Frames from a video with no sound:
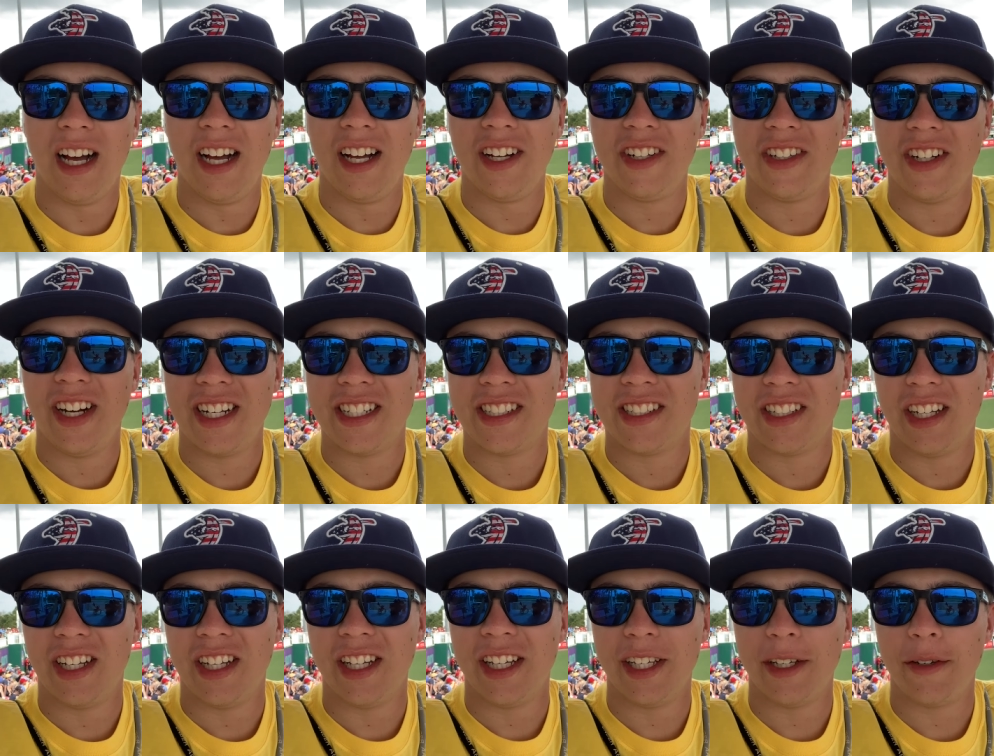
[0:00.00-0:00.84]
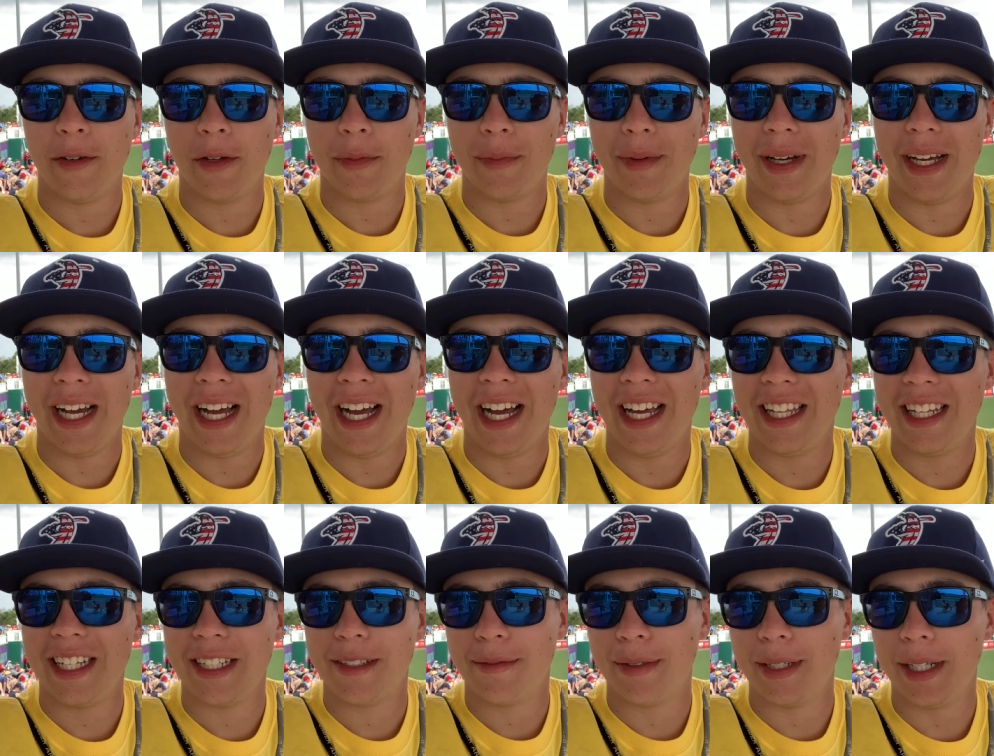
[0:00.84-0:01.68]
All right, so I'll hit you with my
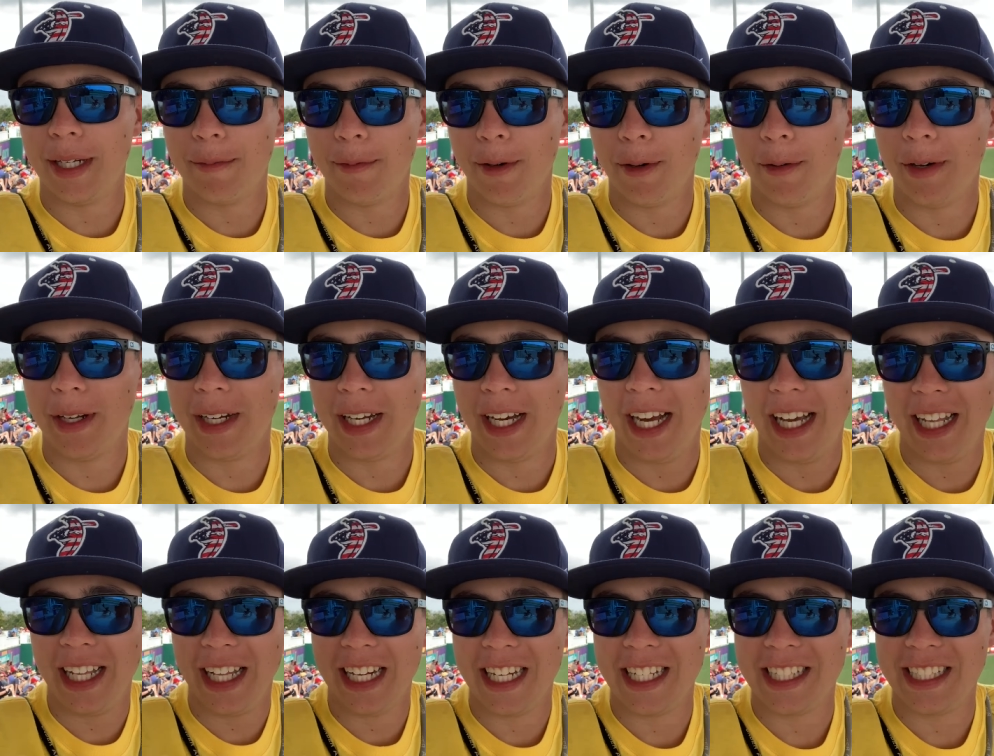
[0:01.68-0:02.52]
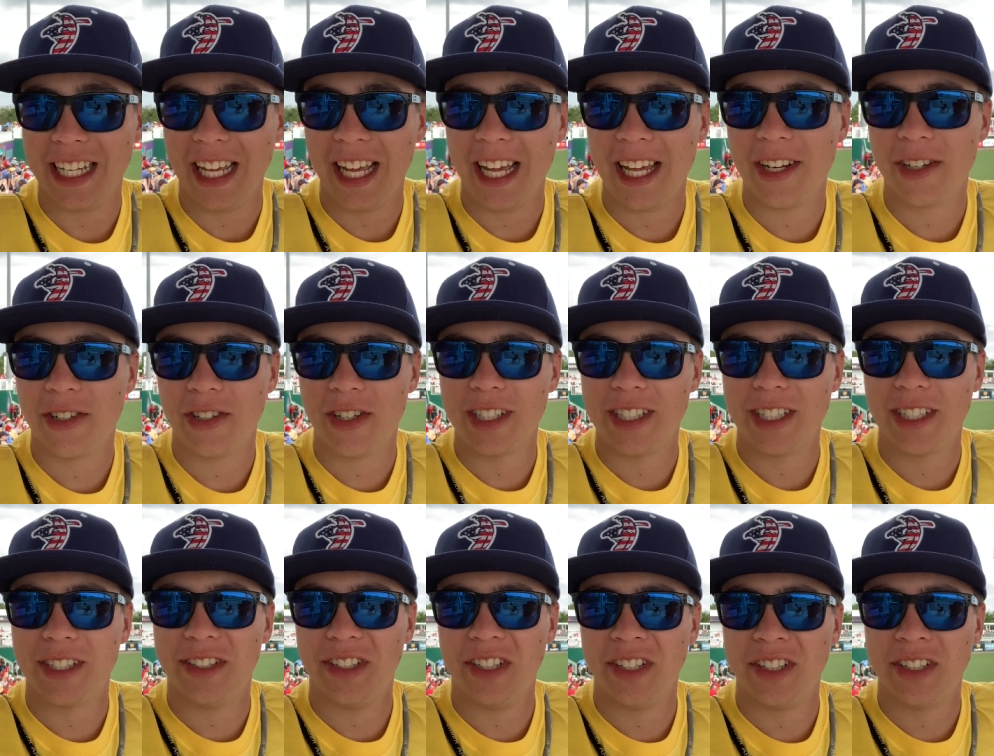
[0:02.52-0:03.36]
highlights. My number one highlight is the entrance.
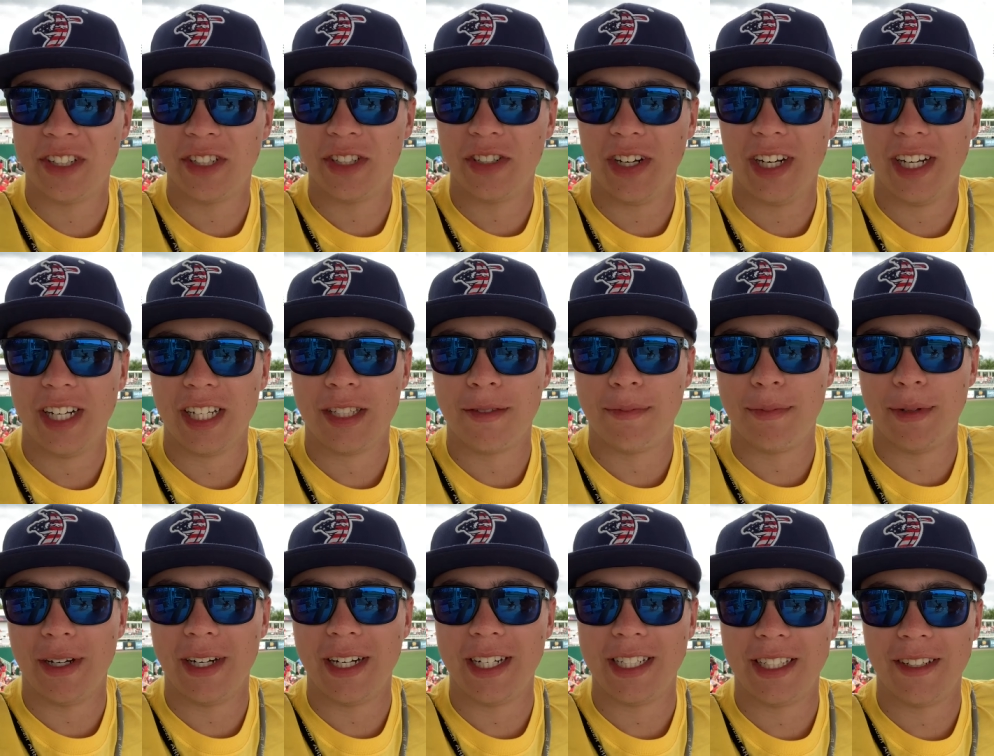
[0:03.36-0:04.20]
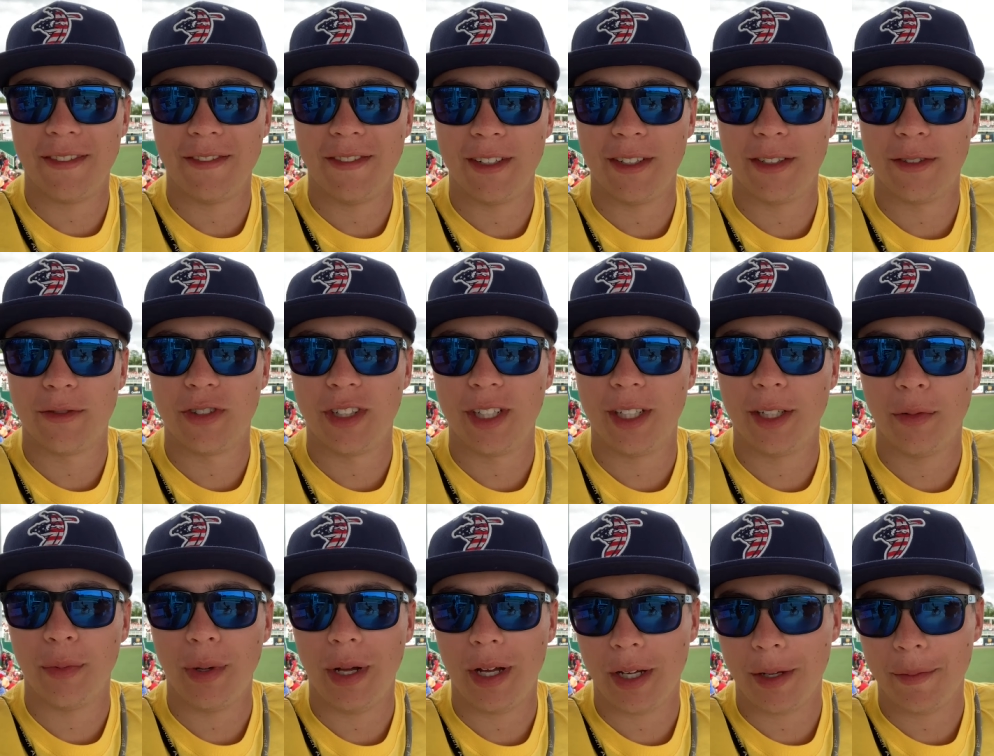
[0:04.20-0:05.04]
It's just a great experience It feels really
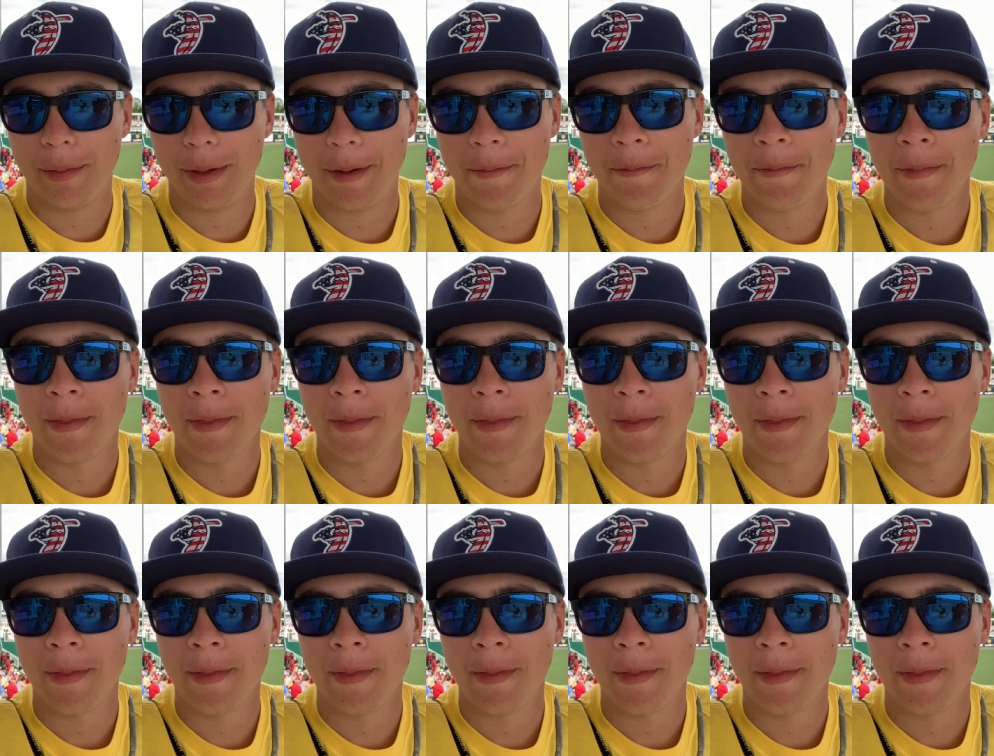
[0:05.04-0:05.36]
welcoming.